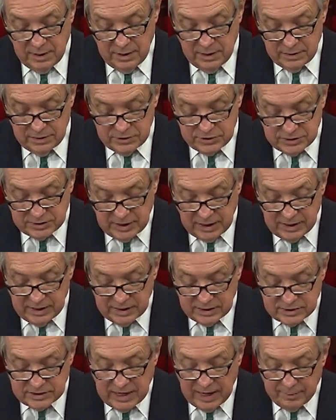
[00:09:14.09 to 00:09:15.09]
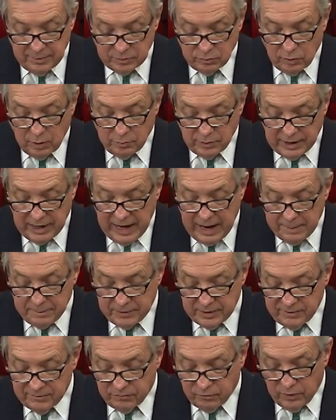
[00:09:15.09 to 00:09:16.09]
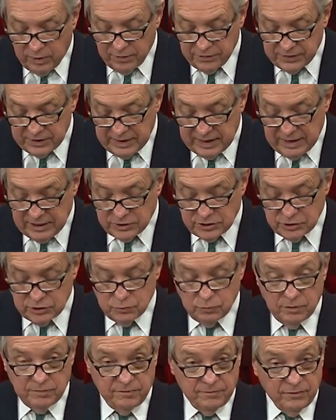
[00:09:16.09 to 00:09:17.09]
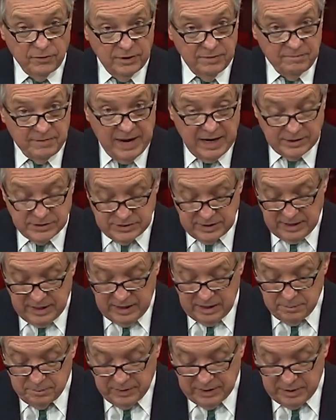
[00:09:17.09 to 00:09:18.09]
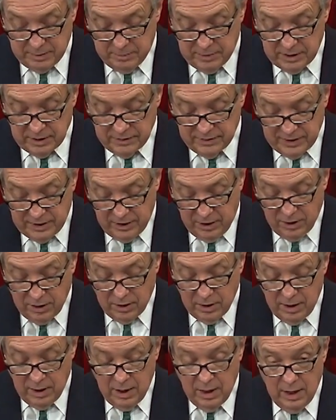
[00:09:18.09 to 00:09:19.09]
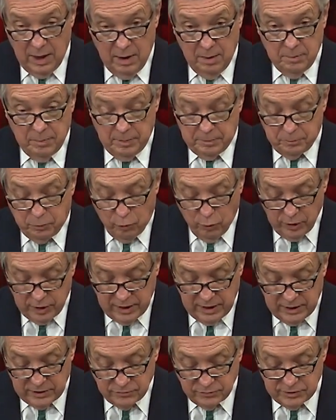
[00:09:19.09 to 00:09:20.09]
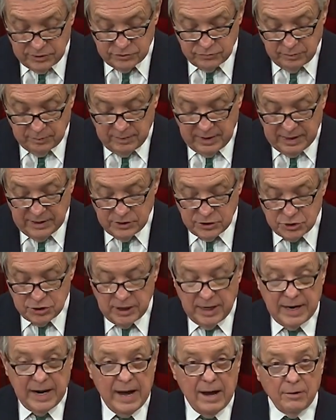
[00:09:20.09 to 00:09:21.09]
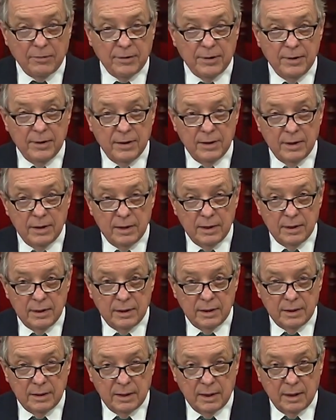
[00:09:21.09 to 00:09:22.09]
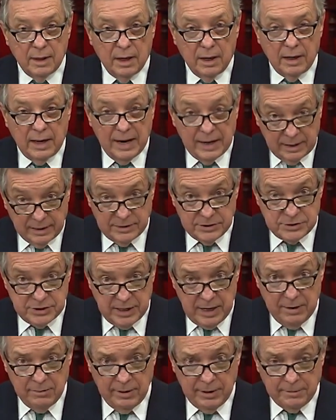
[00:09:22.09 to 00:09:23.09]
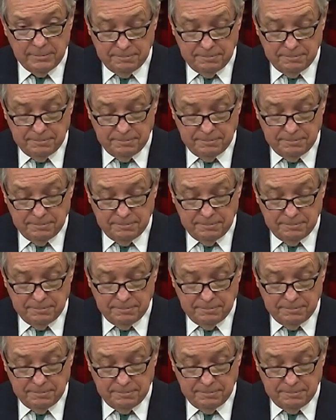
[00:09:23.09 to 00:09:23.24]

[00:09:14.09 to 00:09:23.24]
The study examined what would happen if wealthy nations were fully vaccinated by the middle of the year, but poor countries remained shut out, a likely scenario.